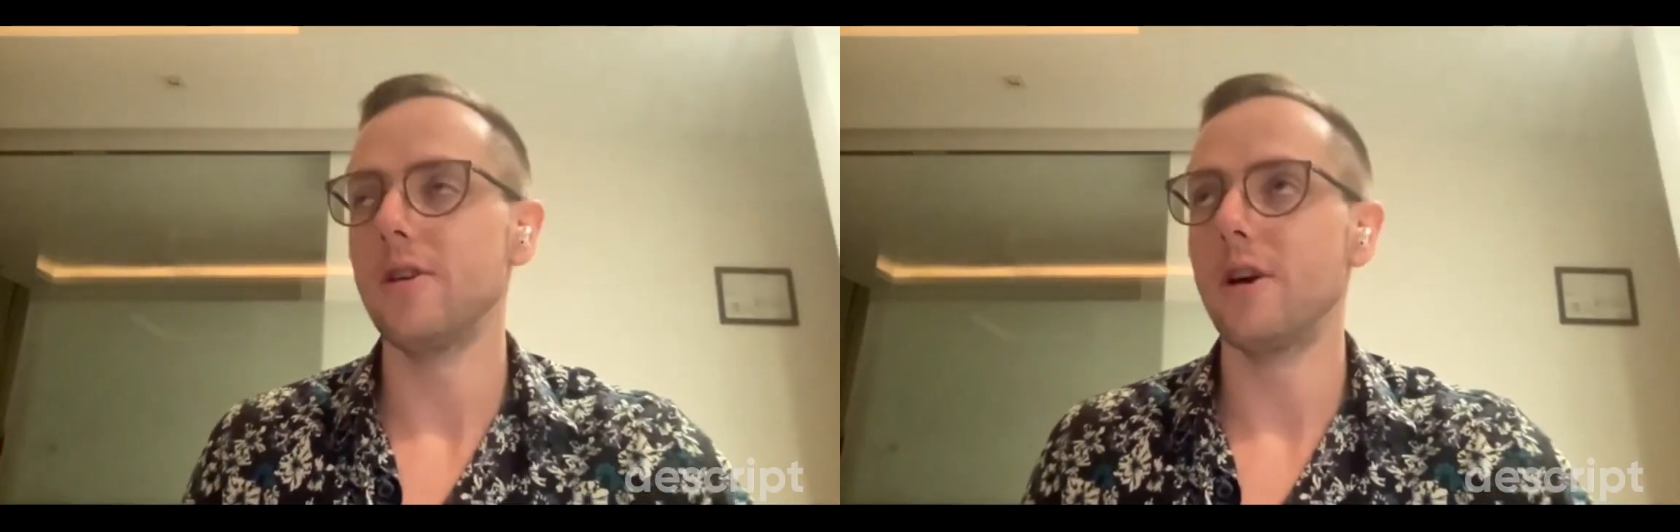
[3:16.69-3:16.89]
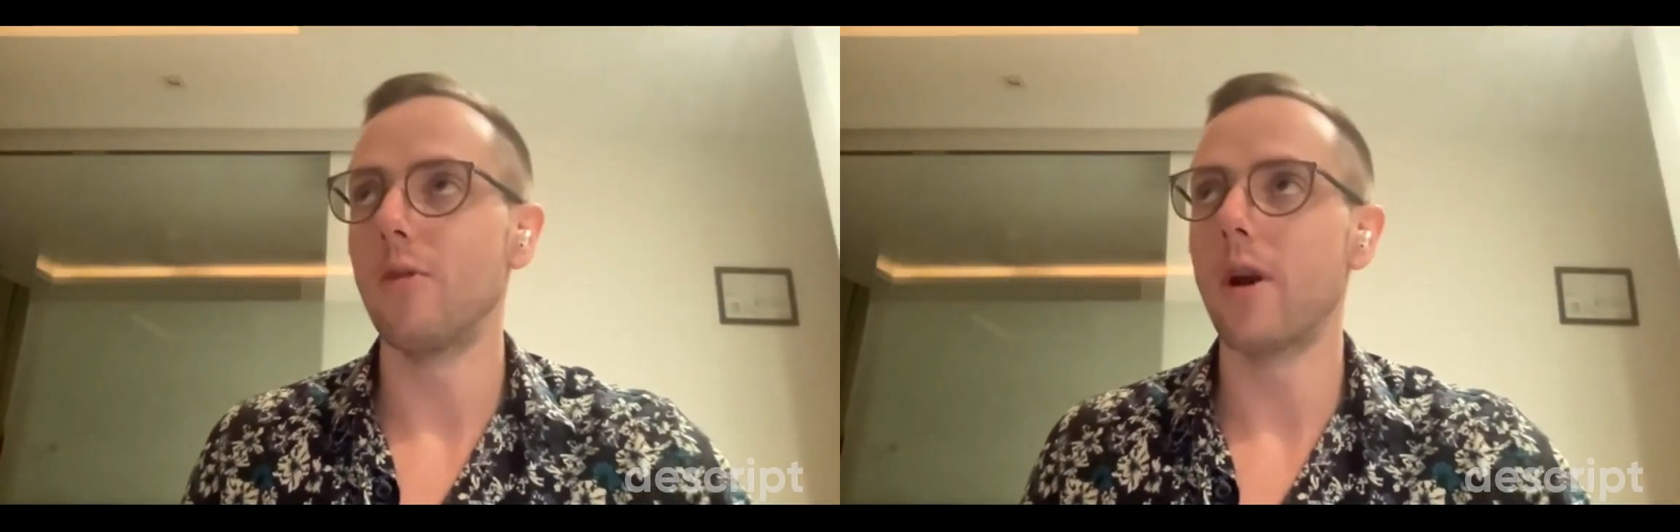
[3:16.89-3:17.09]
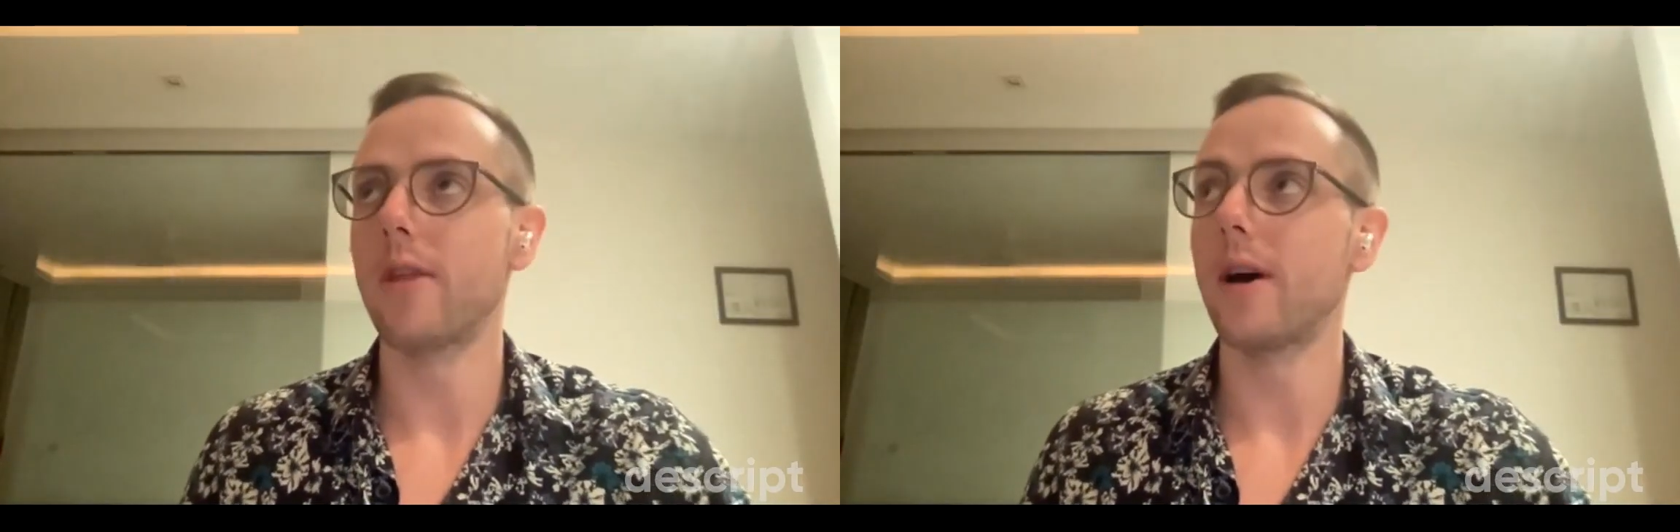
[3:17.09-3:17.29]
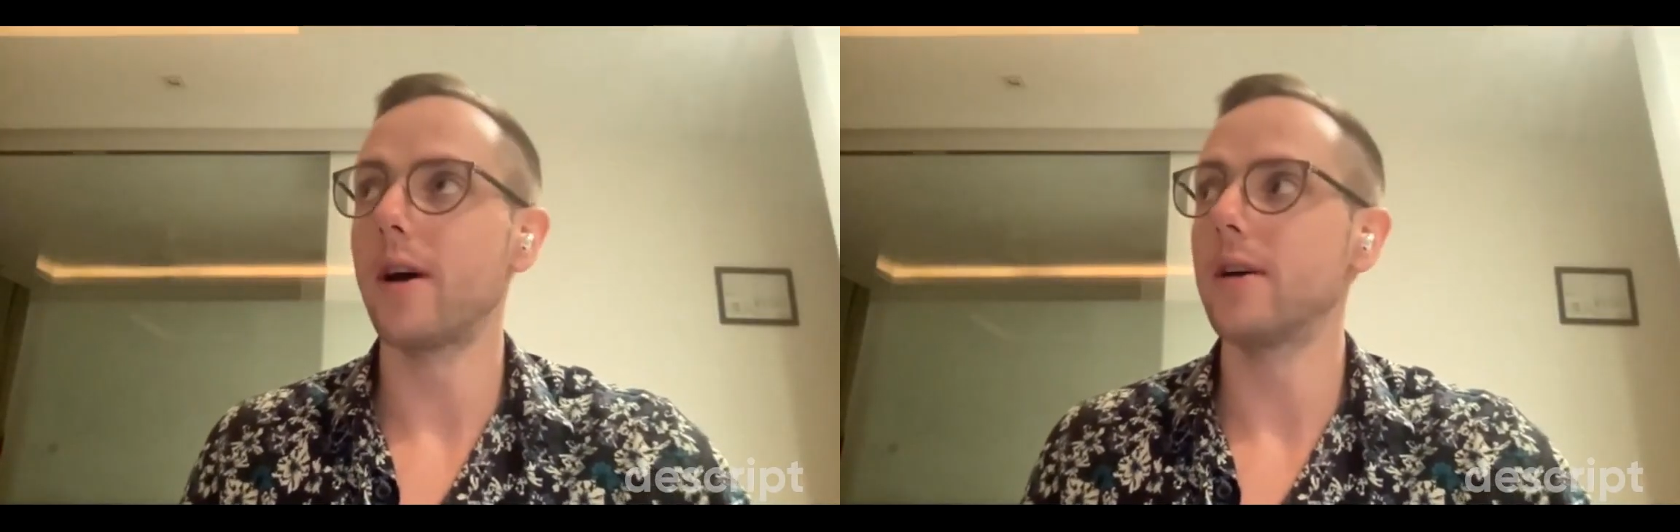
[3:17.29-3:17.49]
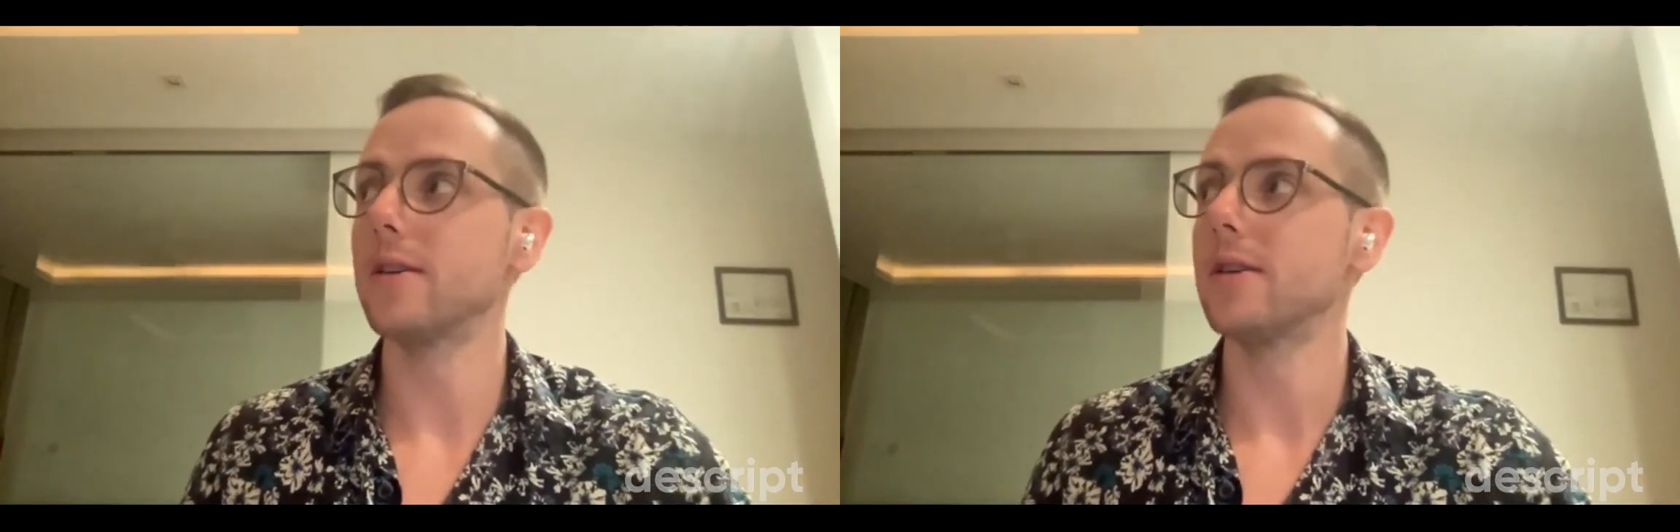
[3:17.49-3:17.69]
one of
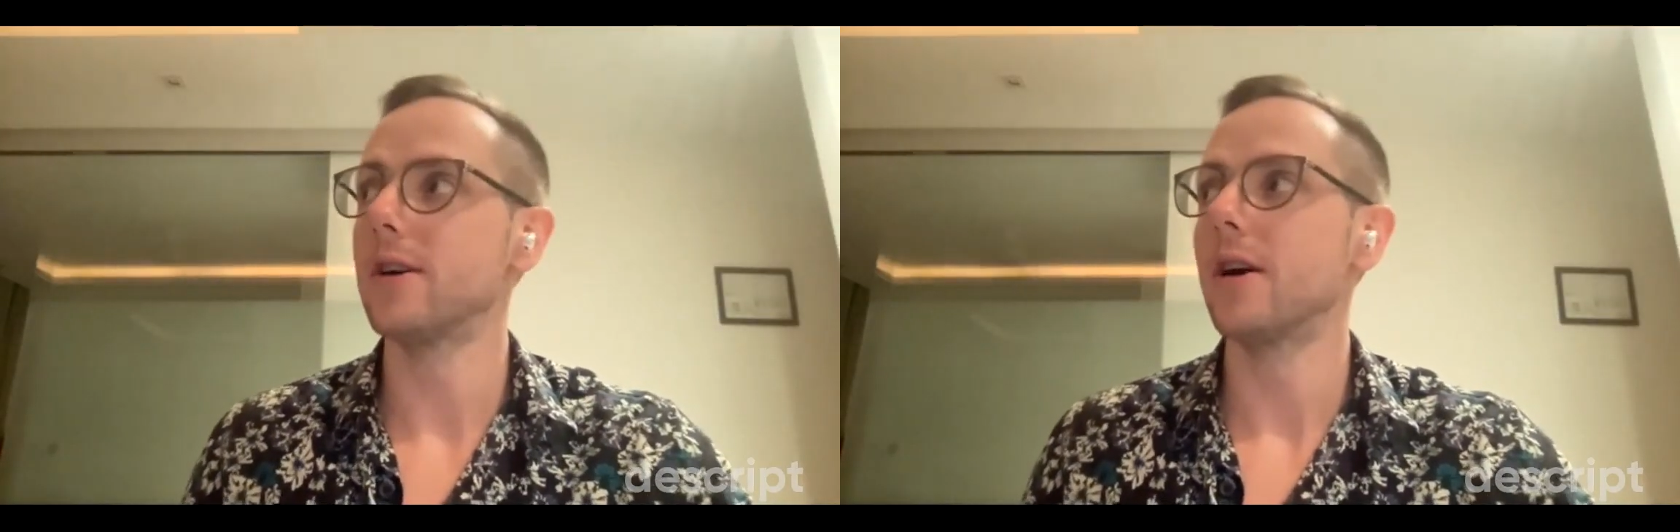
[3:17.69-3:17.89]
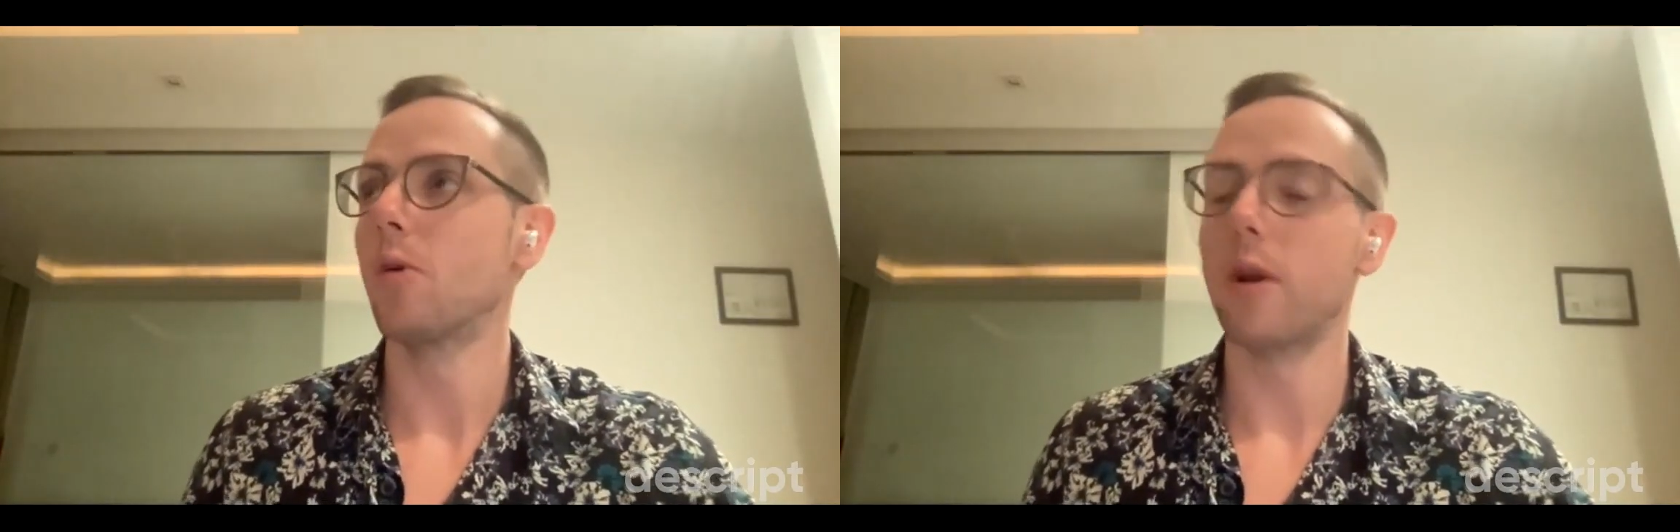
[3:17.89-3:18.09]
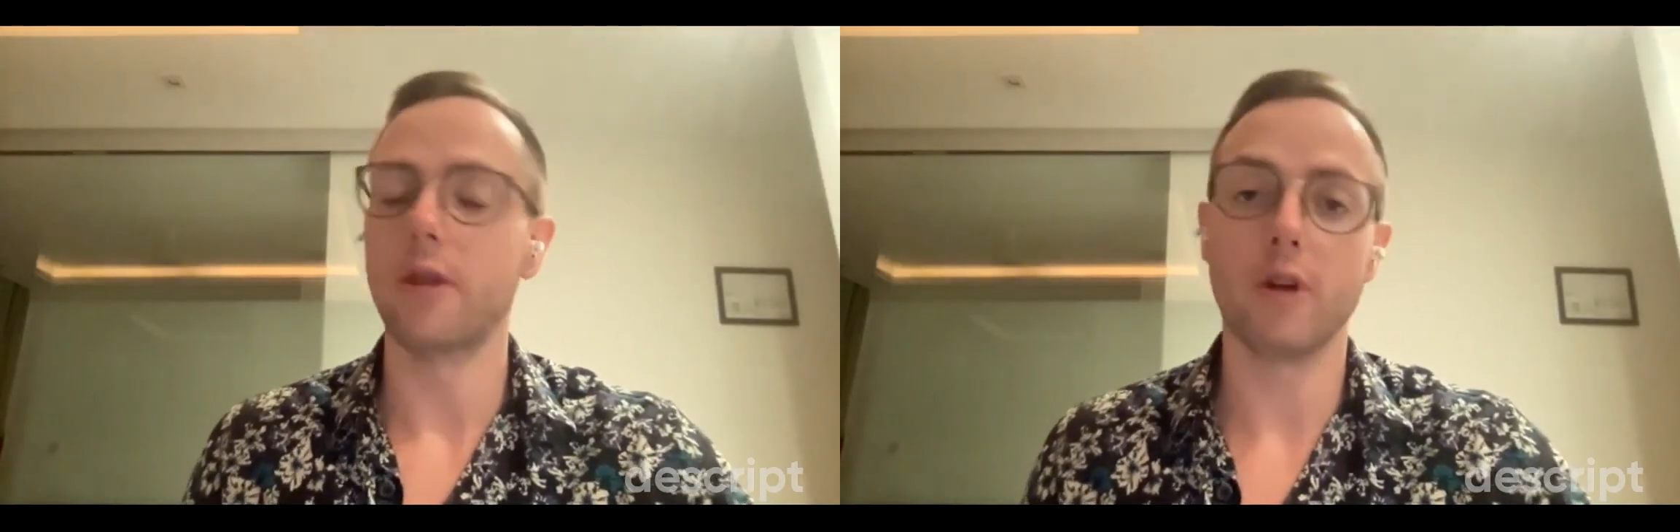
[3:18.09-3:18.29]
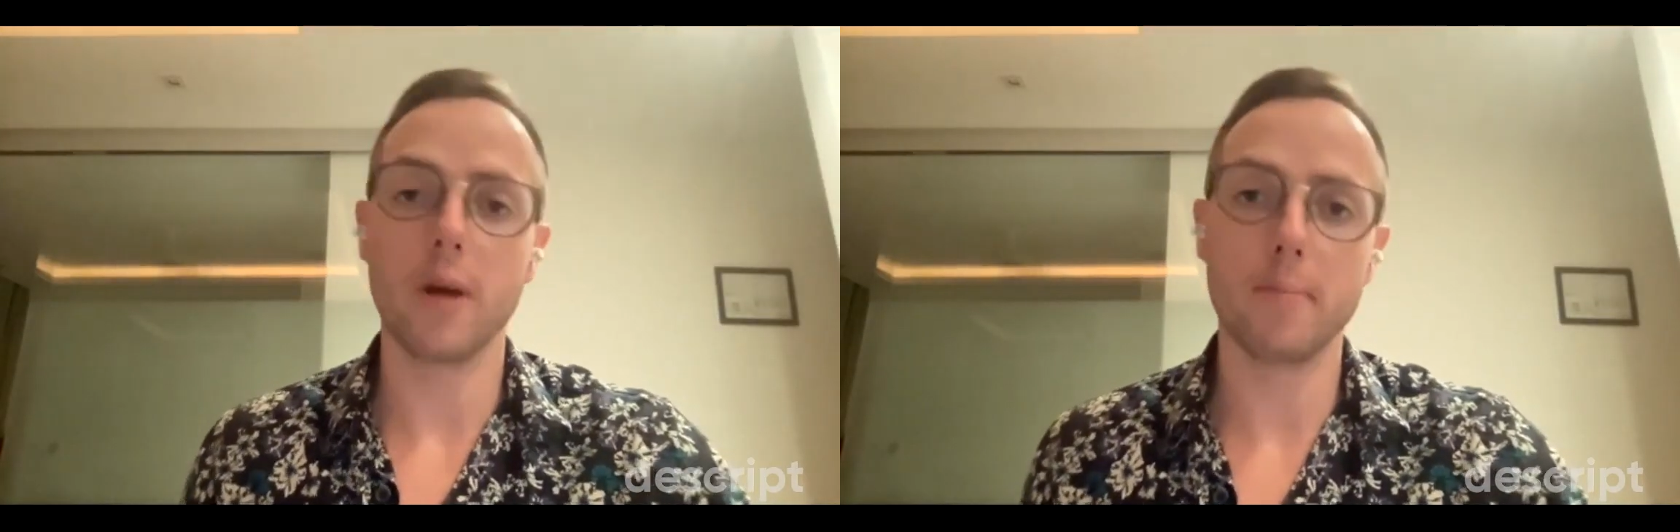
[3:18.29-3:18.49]
the